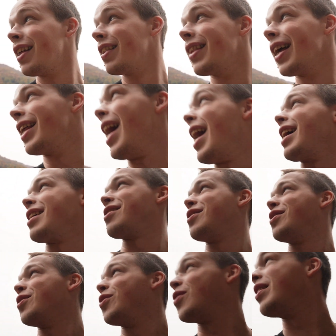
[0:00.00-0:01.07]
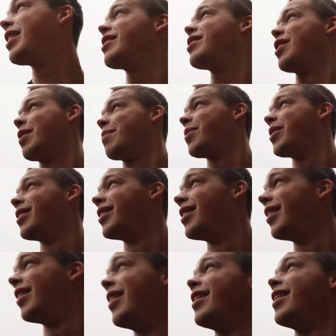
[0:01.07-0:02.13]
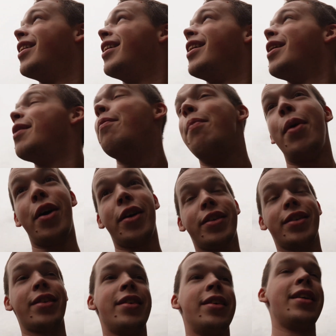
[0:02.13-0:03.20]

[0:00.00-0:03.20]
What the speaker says: that has to do this job. But